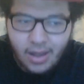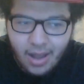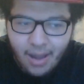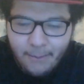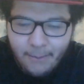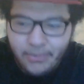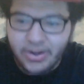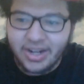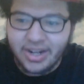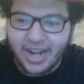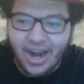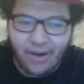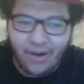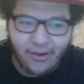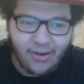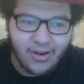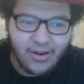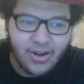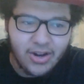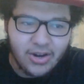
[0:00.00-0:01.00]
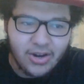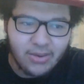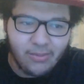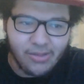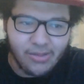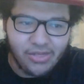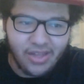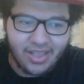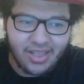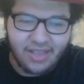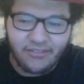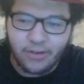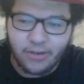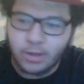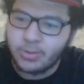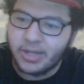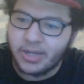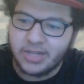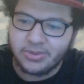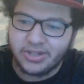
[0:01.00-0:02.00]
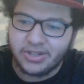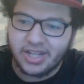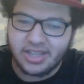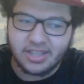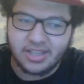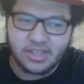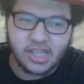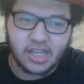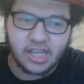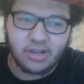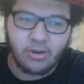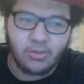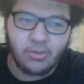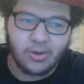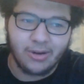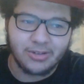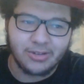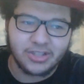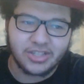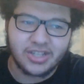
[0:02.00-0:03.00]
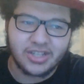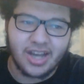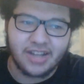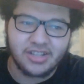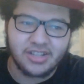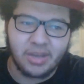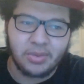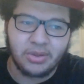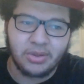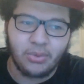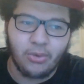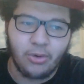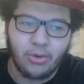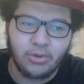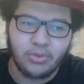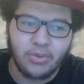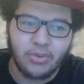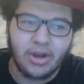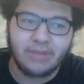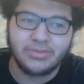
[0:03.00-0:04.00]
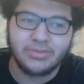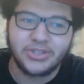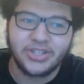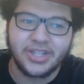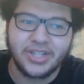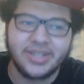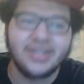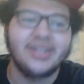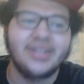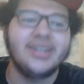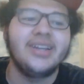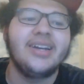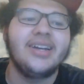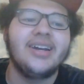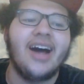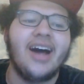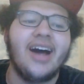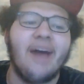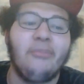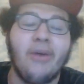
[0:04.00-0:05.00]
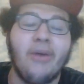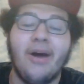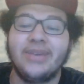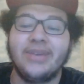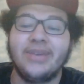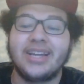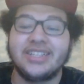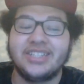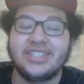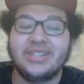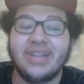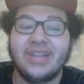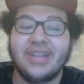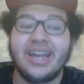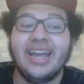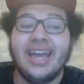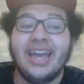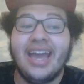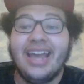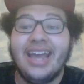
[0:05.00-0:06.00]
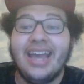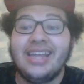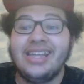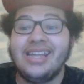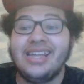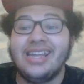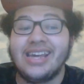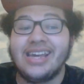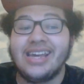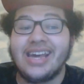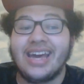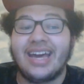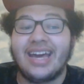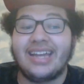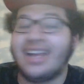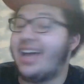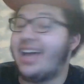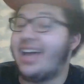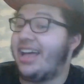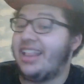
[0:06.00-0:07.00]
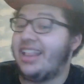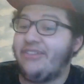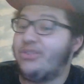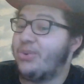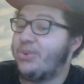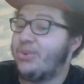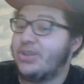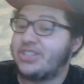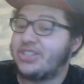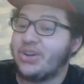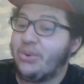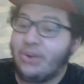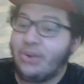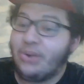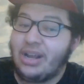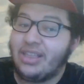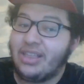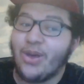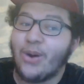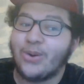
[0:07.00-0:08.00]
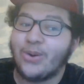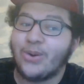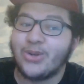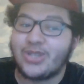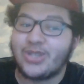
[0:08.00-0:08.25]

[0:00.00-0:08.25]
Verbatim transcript: printing error with like the first page where you get this like where it was just kind of top of the War of the Realm shit. Uh, probably because he knew like, yeah, no, everyone's gonna read those.